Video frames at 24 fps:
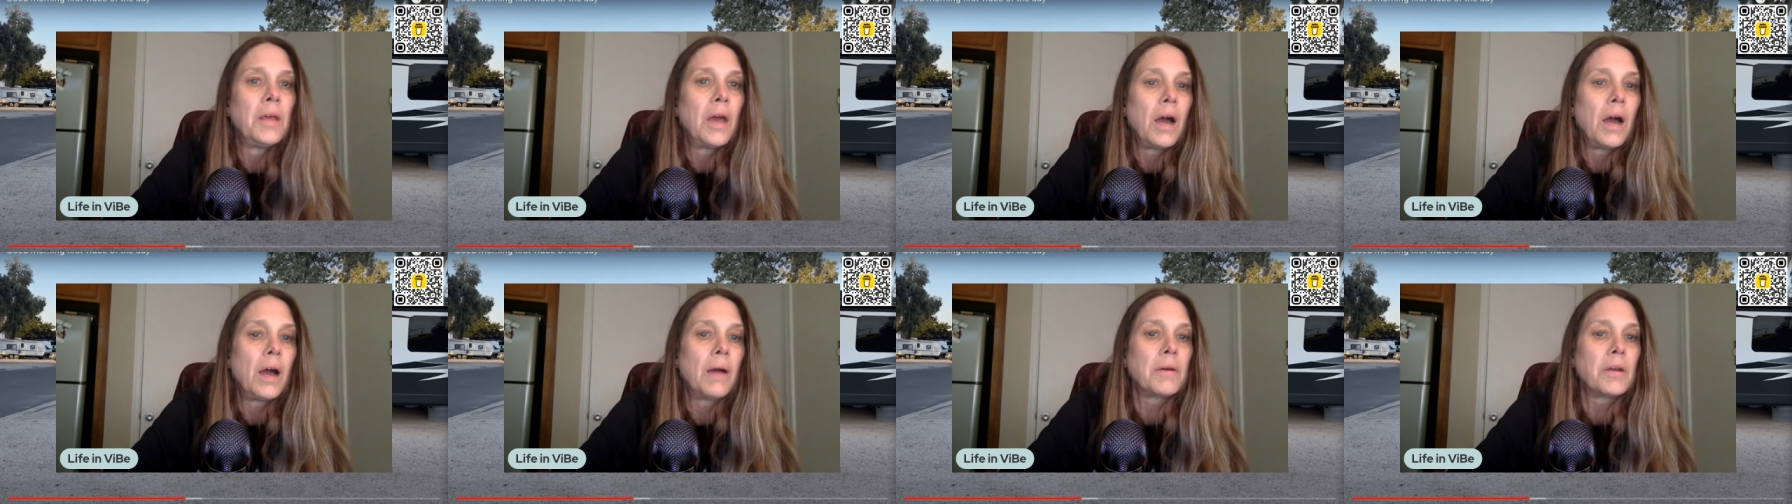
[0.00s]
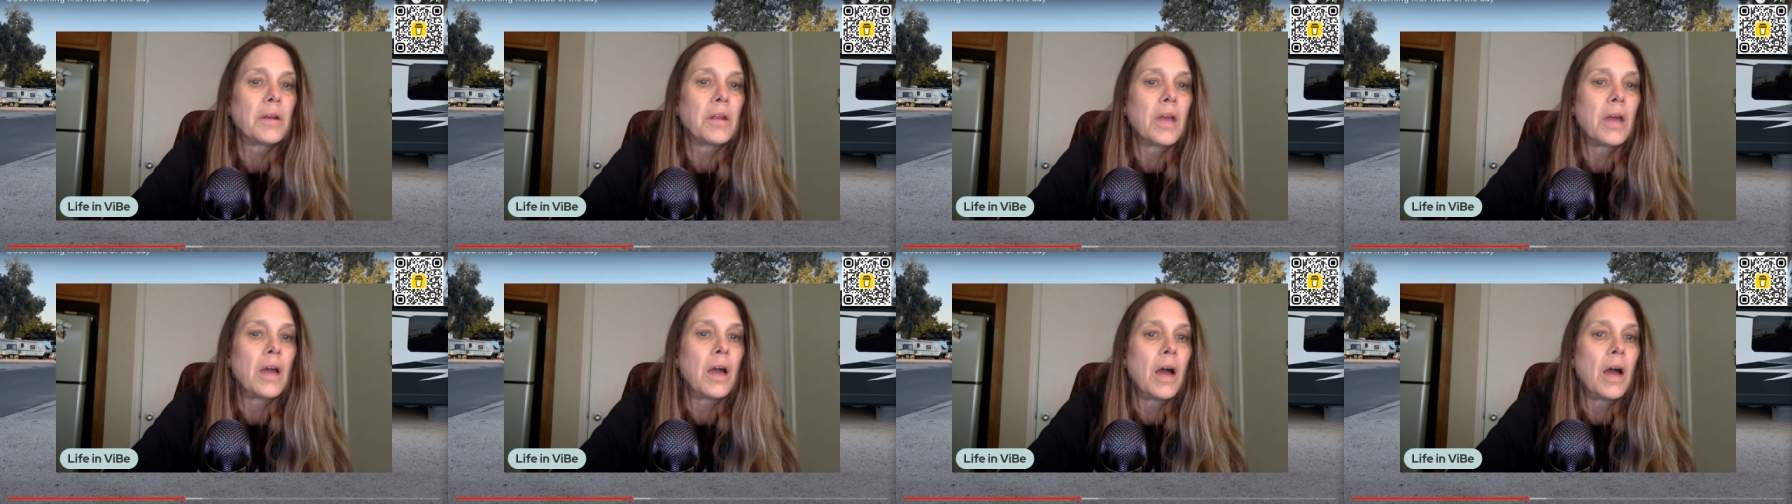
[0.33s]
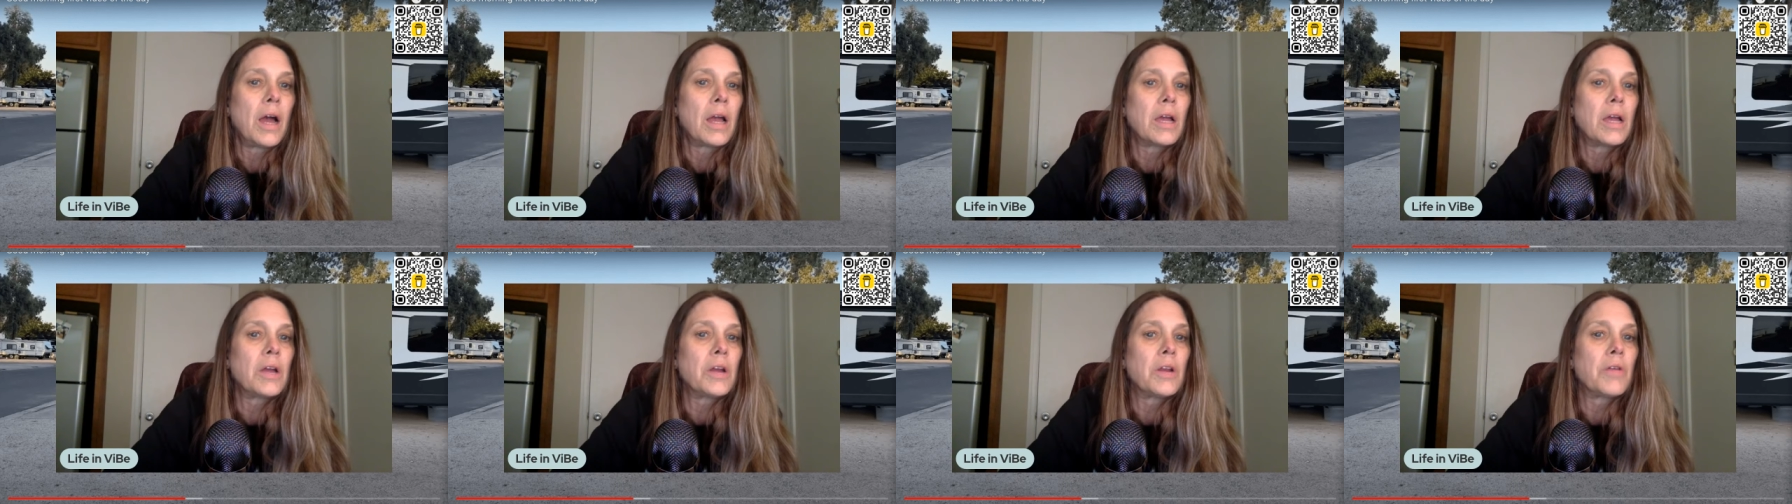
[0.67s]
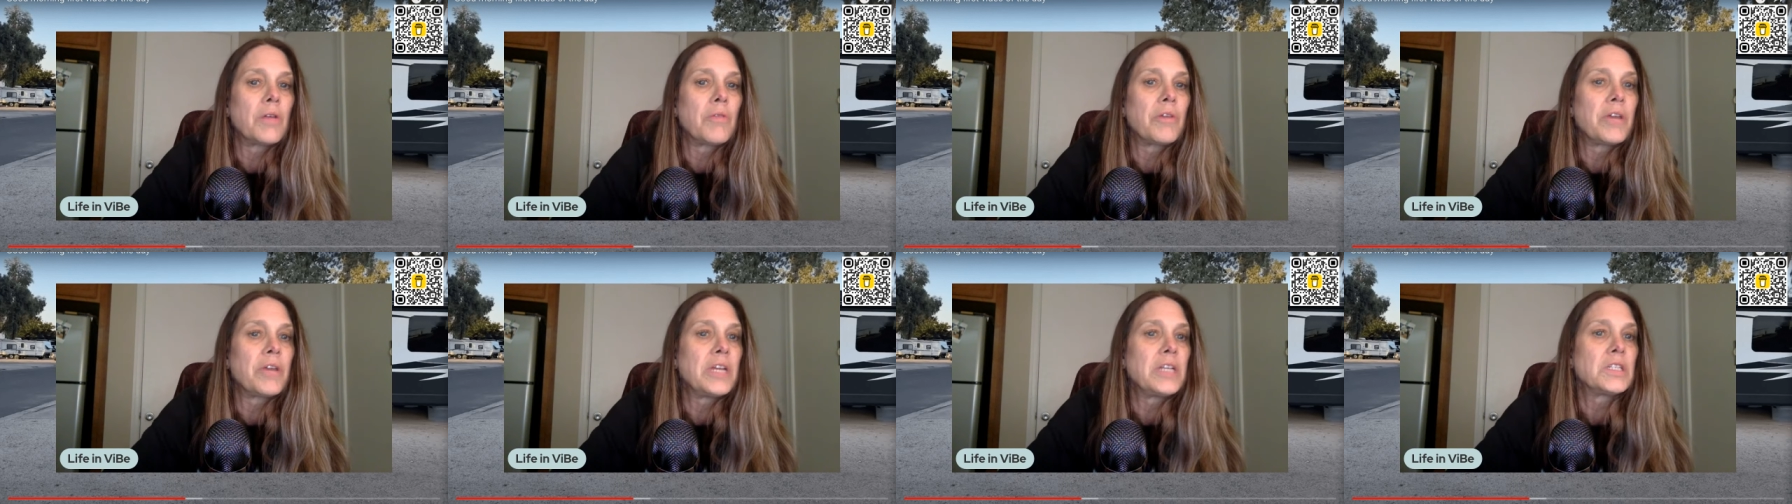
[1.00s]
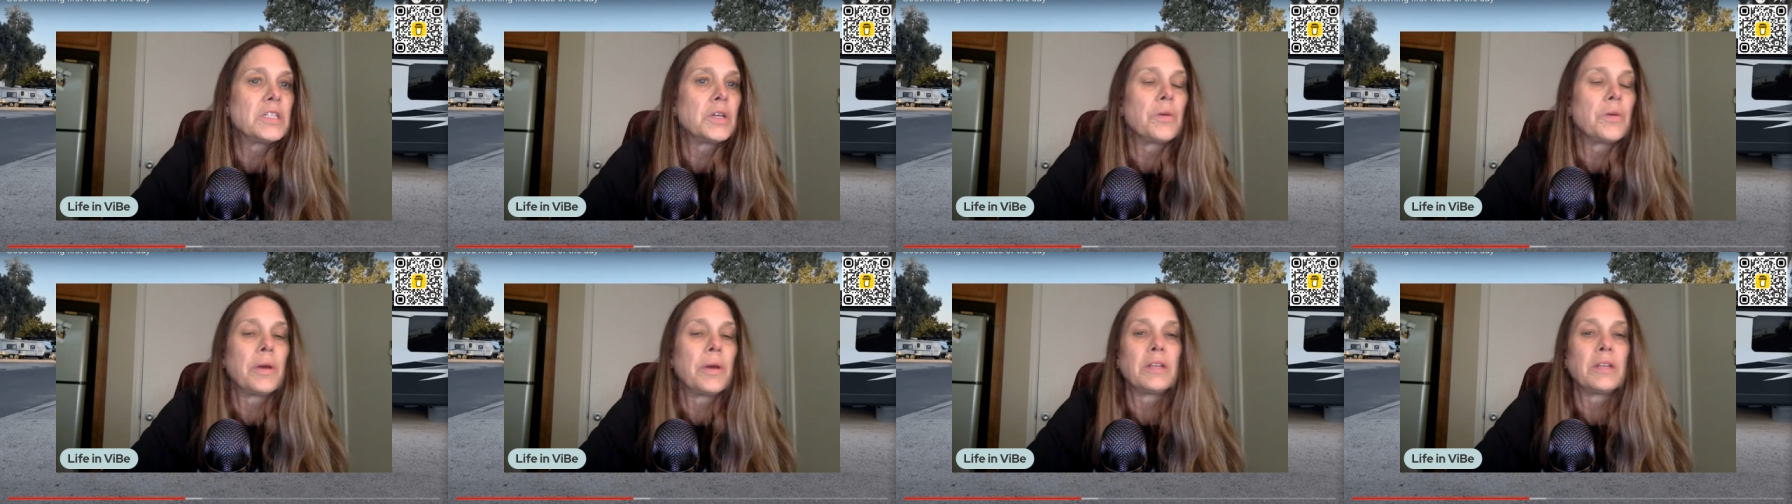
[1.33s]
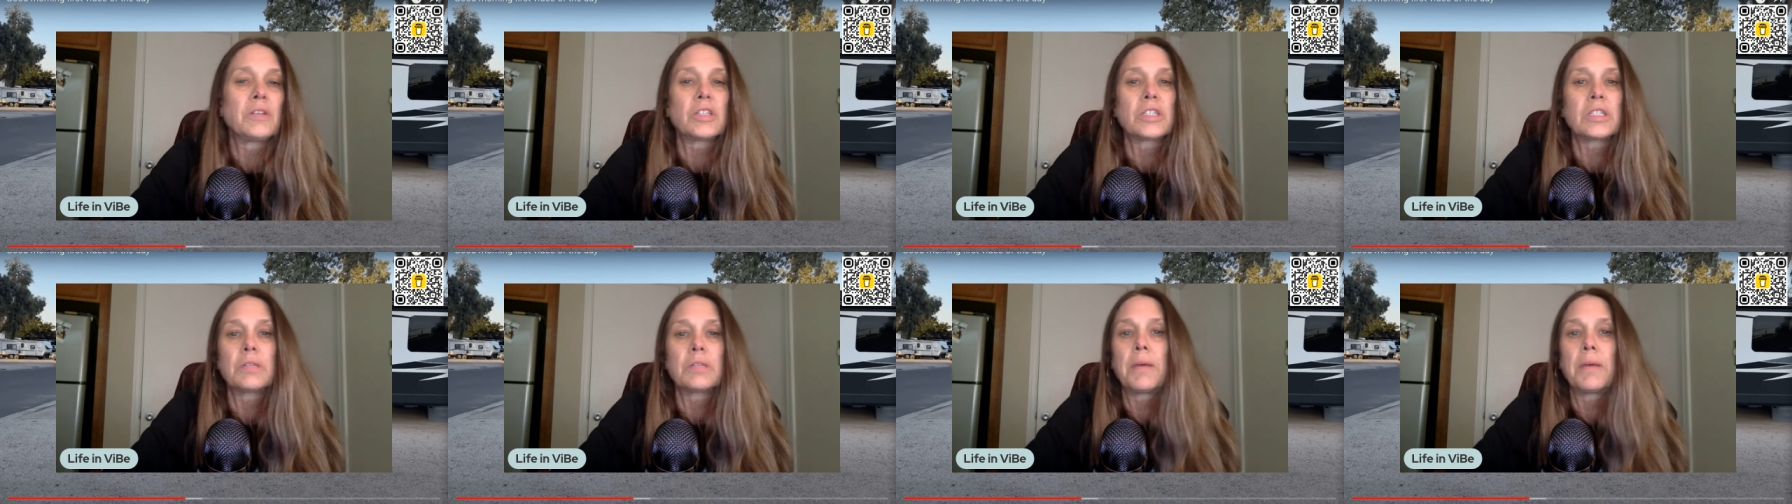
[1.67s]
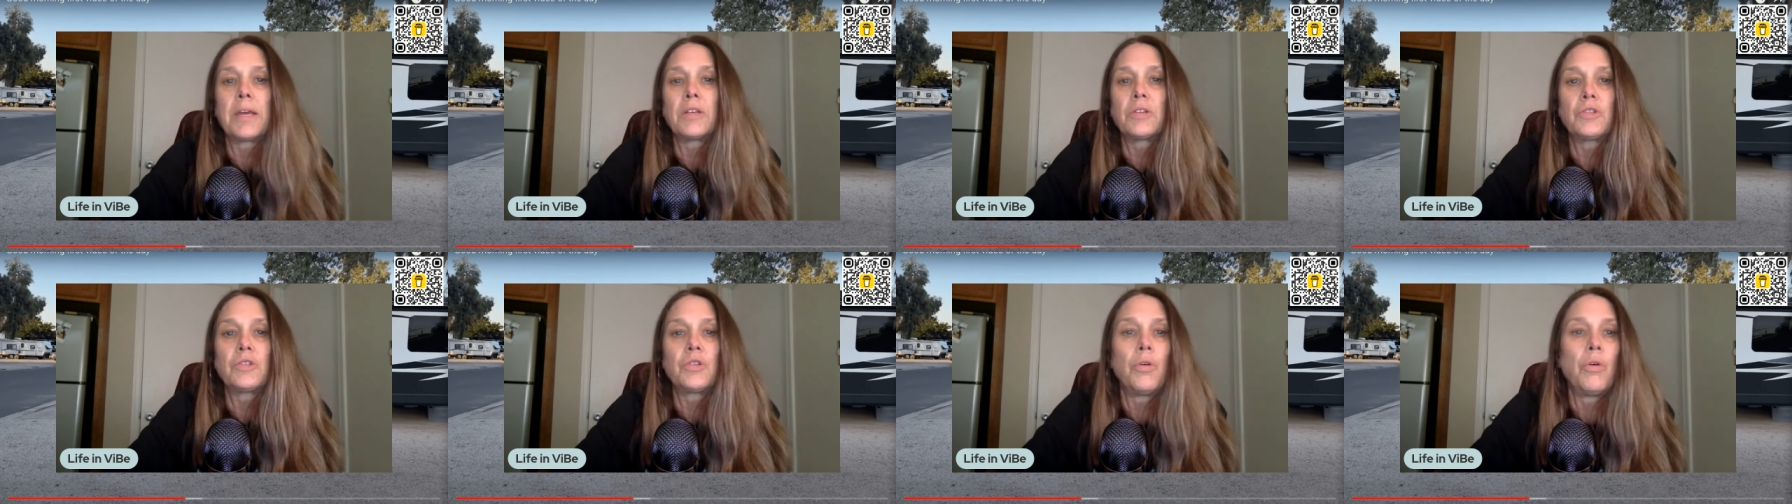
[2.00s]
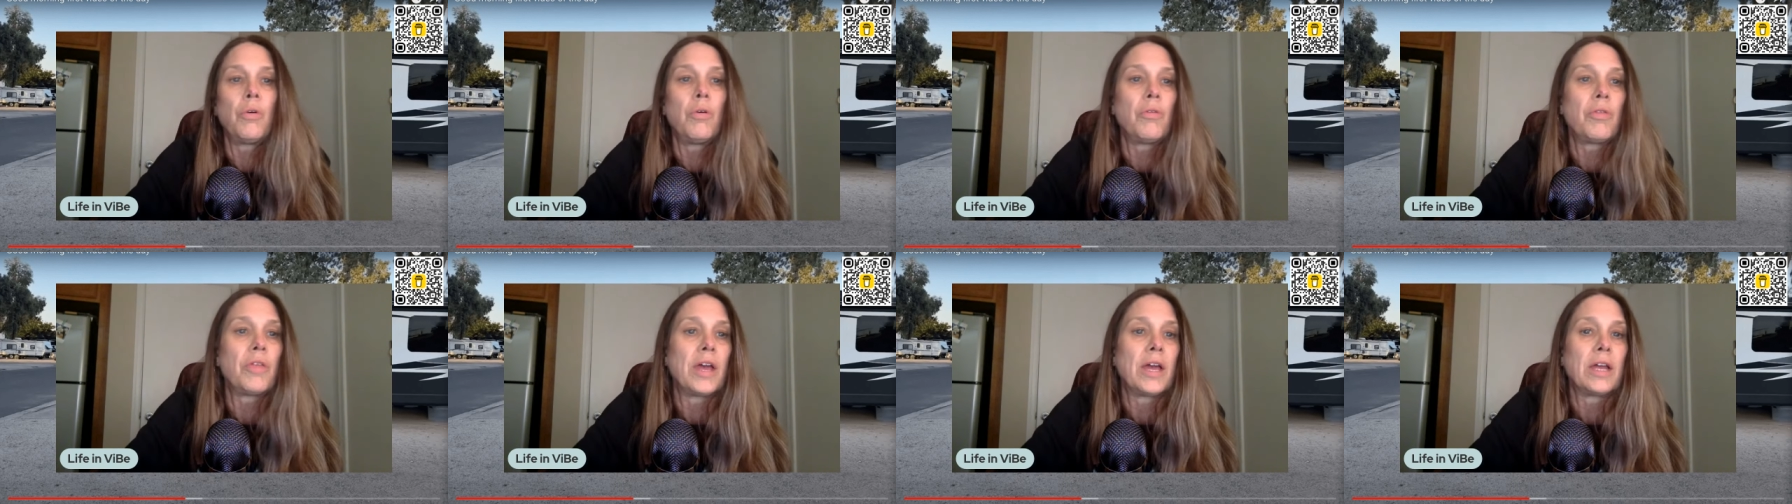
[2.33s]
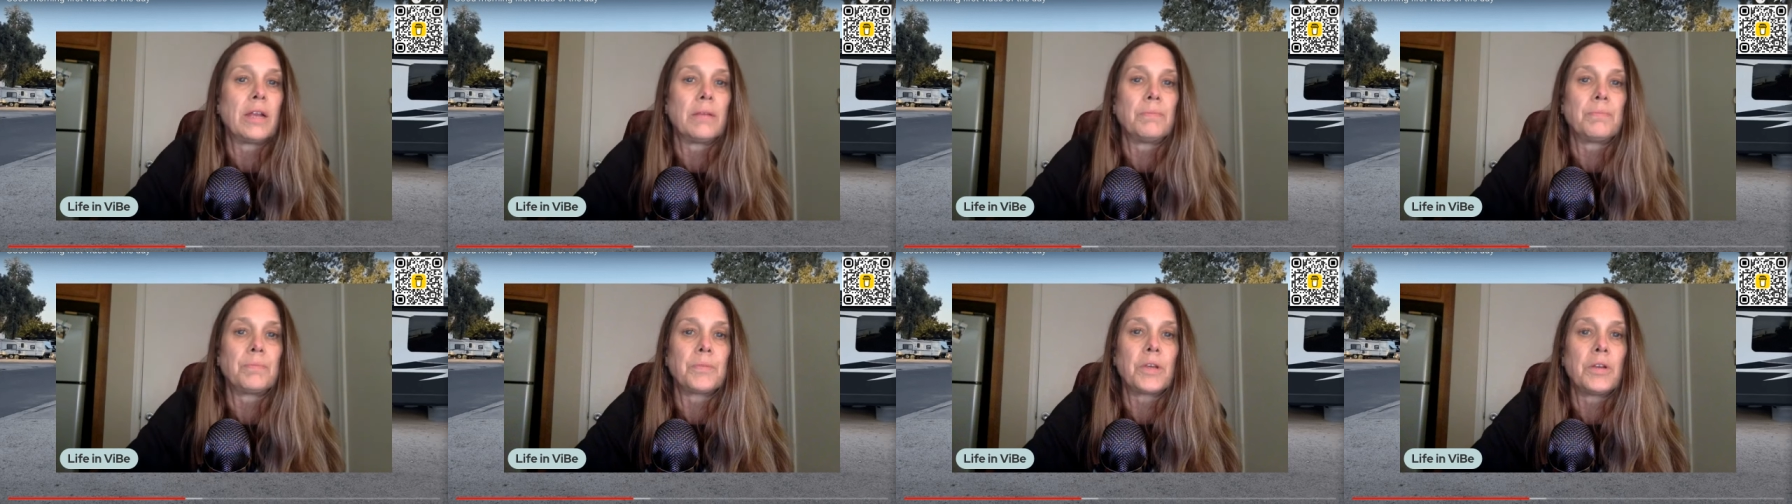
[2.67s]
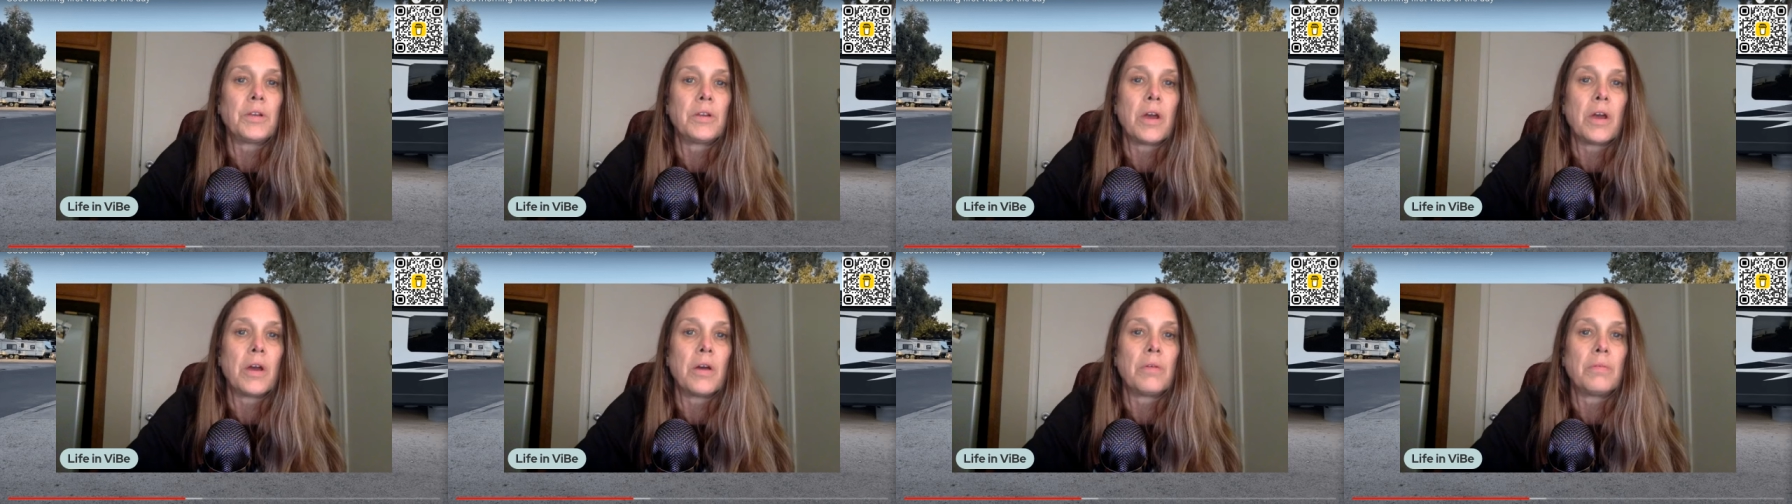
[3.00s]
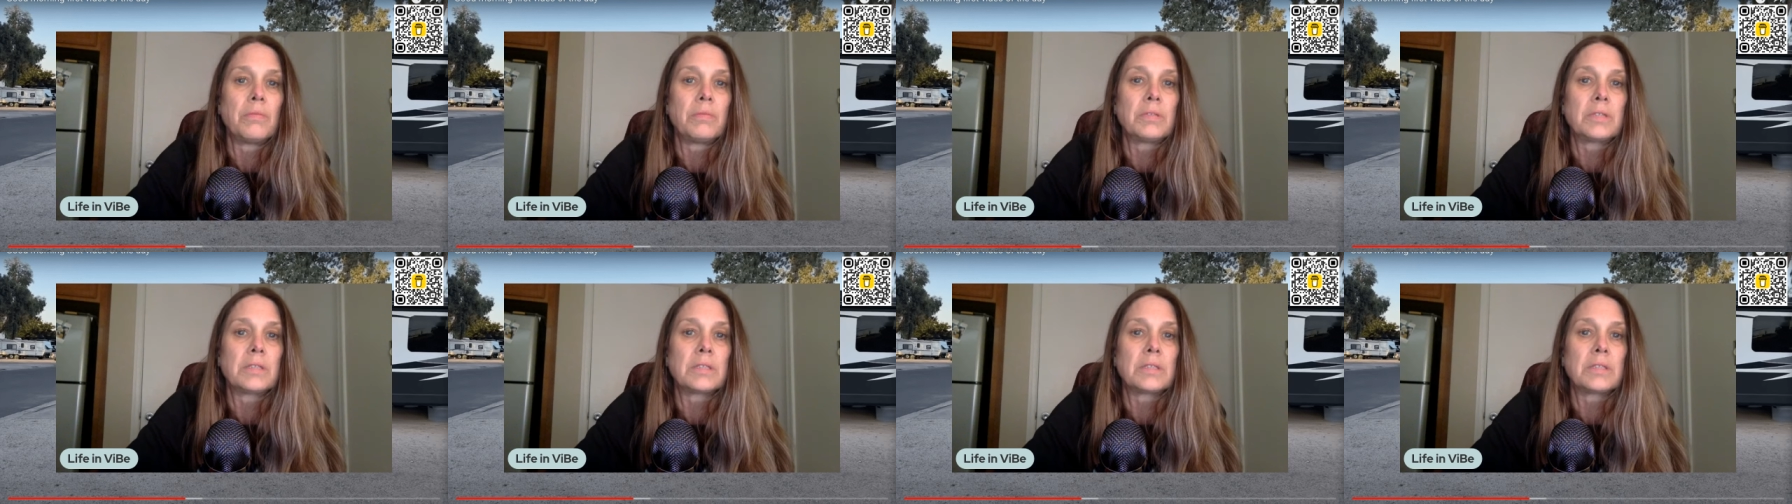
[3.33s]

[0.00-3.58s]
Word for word: I'm going to, I'm going to redo it just to make sure that, you know...